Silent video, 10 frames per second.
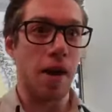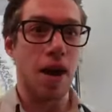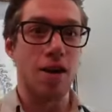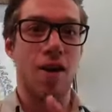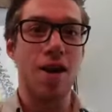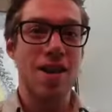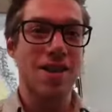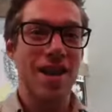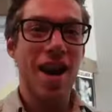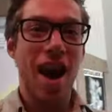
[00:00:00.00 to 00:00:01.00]

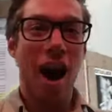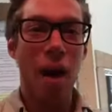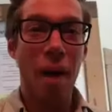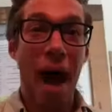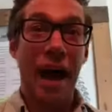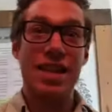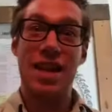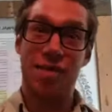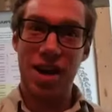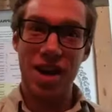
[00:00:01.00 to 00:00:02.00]
increased
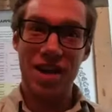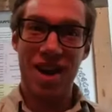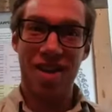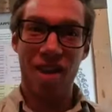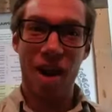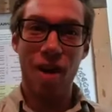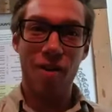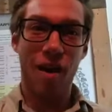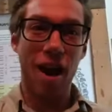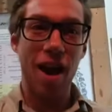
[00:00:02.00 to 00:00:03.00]
activity down there,
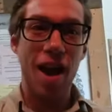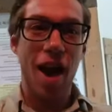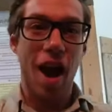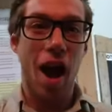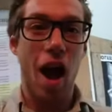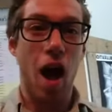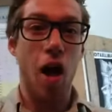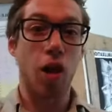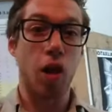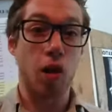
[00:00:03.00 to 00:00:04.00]
right?
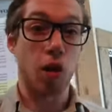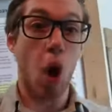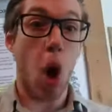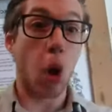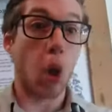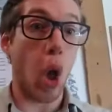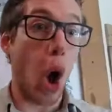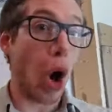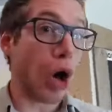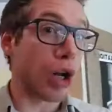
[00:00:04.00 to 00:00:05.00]

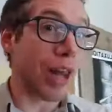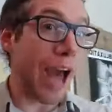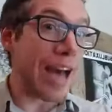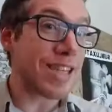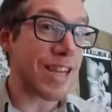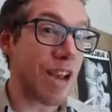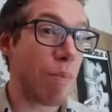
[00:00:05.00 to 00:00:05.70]
Longer lasting